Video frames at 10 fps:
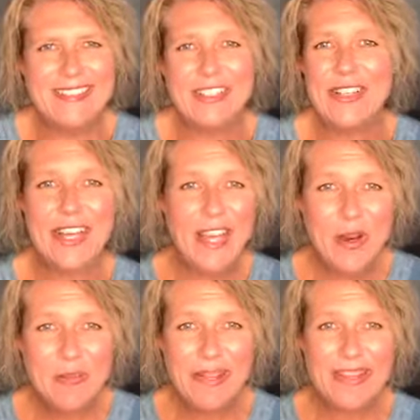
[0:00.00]
They're not
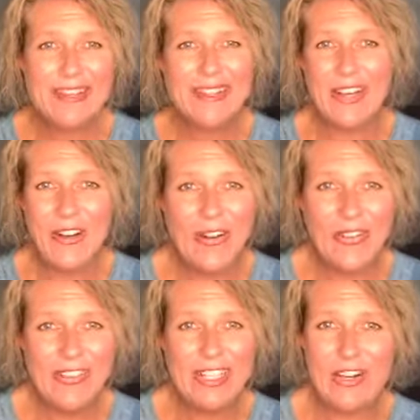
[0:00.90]
helping at all.